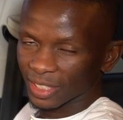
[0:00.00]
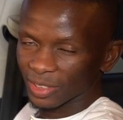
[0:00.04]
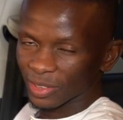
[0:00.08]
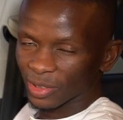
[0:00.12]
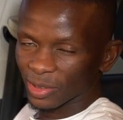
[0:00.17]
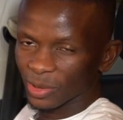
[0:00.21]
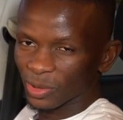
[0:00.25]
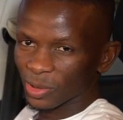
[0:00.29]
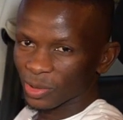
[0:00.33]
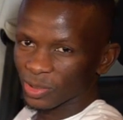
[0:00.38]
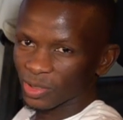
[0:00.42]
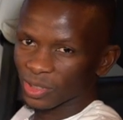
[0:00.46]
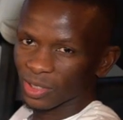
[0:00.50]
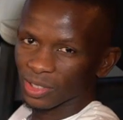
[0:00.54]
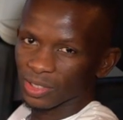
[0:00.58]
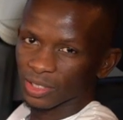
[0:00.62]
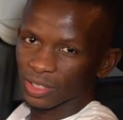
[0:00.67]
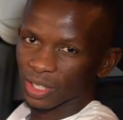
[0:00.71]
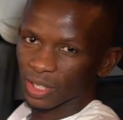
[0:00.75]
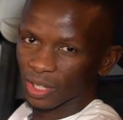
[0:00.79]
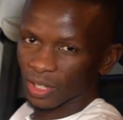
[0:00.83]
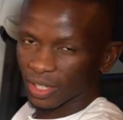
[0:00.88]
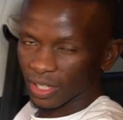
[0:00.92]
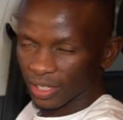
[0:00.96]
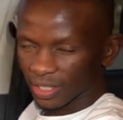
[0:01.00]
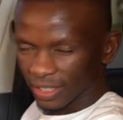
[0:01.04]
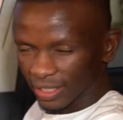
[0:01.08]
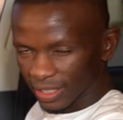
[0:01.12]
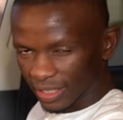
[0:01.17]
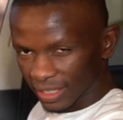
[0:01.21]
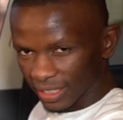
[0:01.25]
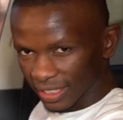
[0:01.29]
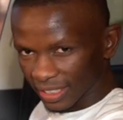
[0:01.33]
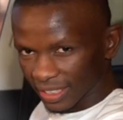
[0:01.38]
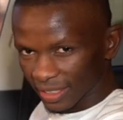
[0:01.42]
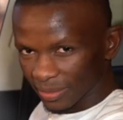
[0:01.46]
no cruise control,
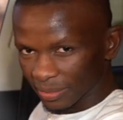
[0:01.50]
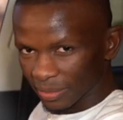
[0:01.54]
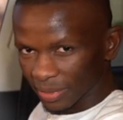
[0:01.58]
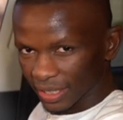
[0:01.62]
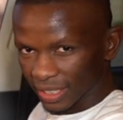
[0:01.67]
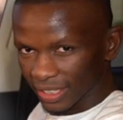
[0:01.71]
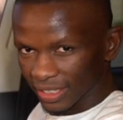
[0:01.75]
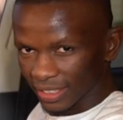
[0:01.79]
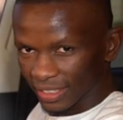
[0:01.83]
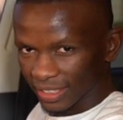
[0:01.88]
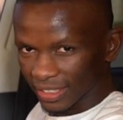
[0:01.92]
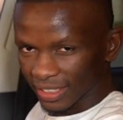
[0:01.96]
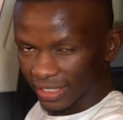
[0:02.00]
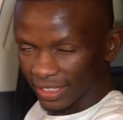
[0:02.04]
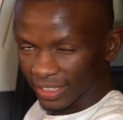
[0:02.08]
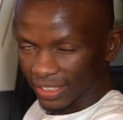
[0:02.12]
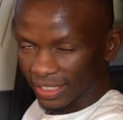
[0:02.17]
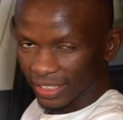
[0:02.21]
but